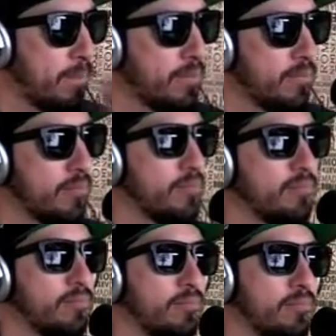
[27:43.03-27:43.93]

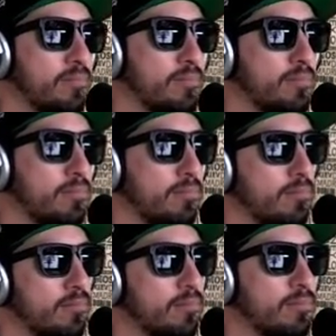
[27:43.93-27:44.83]

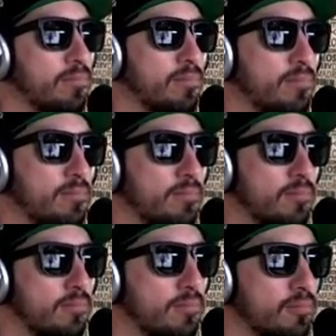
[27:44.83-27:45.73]

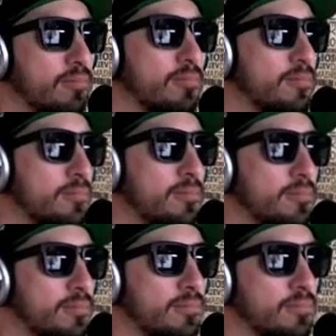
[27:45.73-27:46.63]

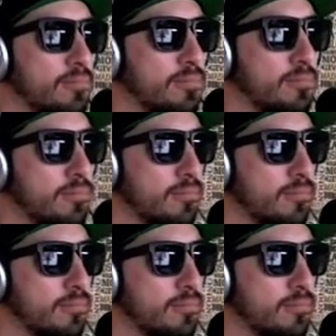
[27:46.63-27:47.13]
(not speaking)